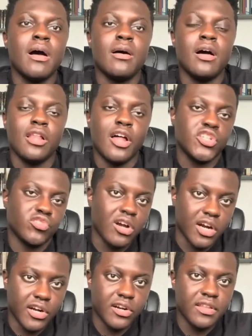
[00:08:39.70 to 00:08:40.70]
a lot
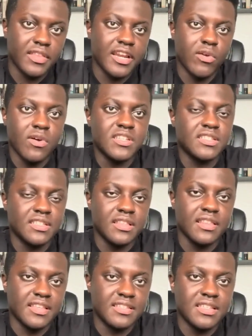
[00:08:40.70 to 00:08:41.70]
stronger than it was
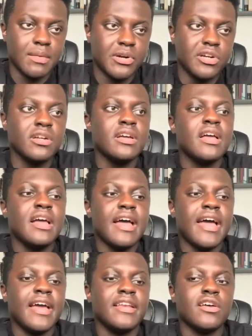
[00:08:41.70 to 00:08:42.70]
this summer,
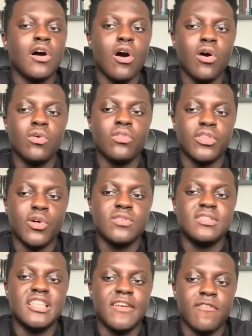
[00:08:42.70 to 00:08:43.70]
and all those
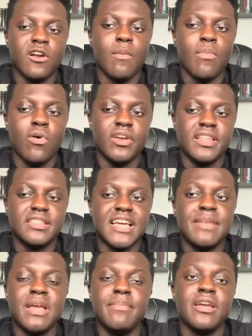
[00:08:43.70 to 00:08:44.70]
different components
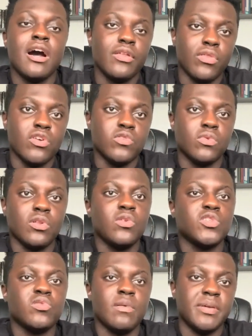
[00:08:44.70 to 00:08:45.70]
and maybe others will
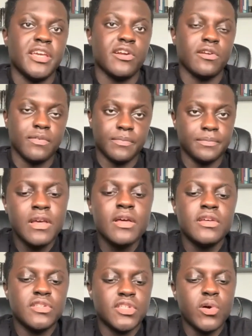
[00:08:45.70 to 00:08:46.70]
also appear.
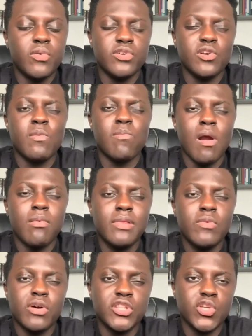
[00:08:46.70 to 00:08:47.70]
So you're probably
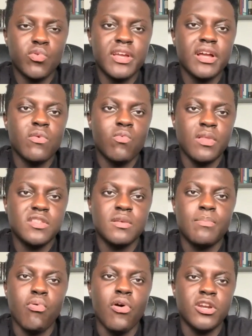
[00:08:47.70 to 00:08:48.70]
wondering, what's the
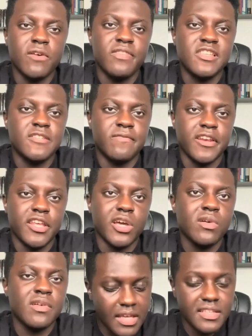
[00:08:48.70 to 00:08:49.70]
point of this
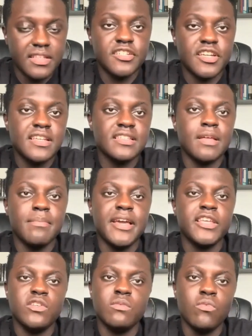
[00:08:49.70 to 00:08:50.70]
video? Is it just to
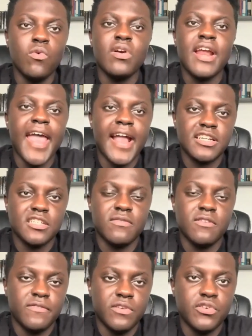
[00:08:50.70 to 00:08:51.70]
make you more anxious of the
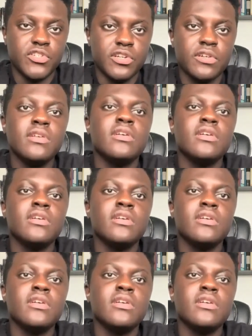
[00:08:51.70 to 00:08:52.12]
future?